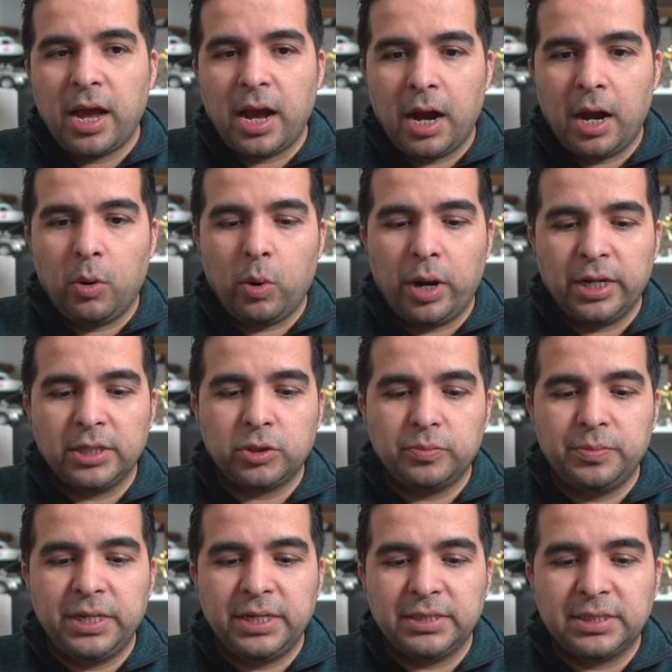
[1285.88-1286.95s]
I wanted to
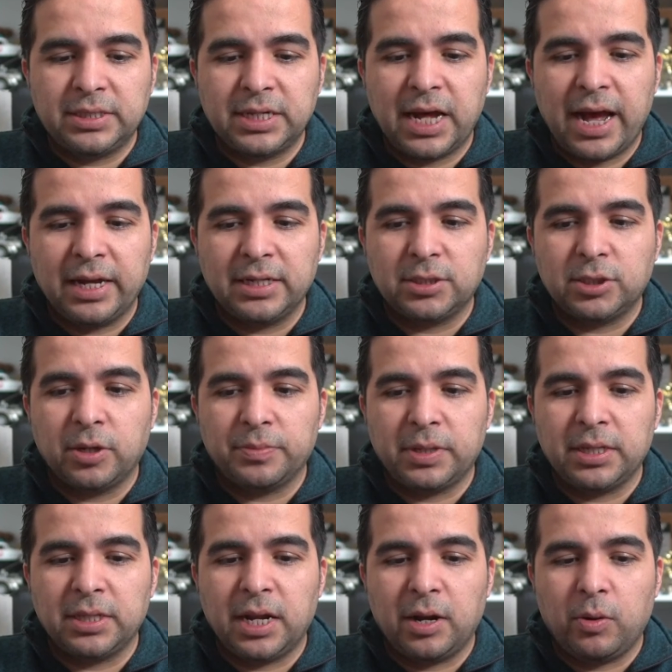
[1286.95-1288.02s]
be inside
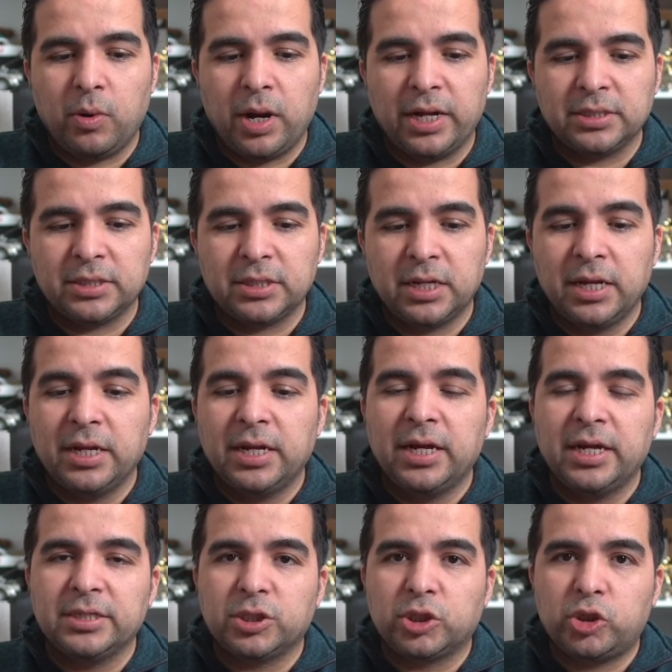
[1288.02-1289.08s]
something that I was
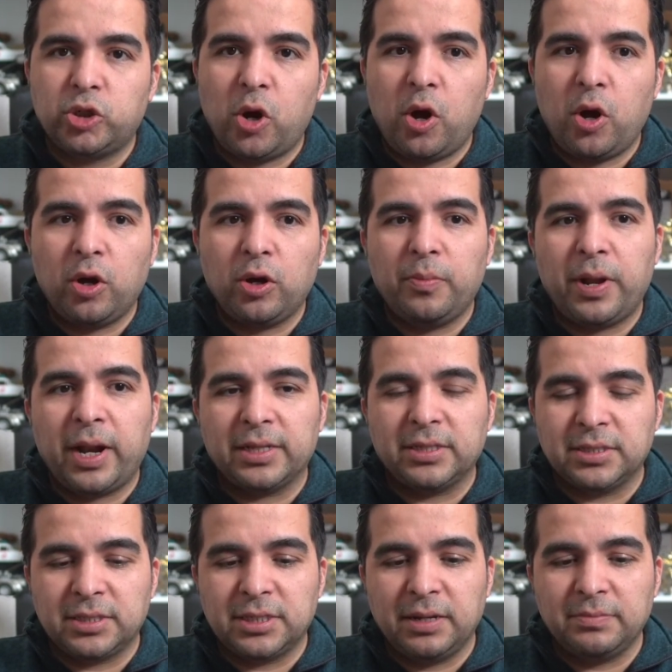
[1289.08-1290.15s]
strong, but at
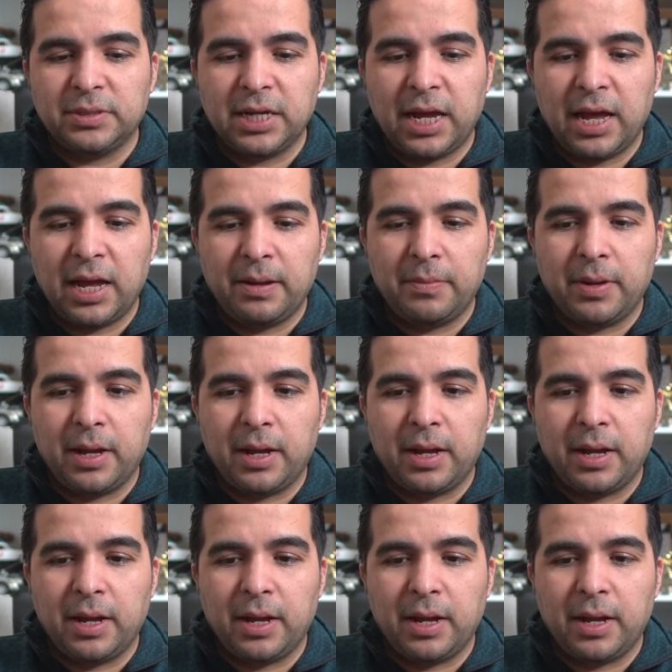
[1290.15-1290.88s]
the same time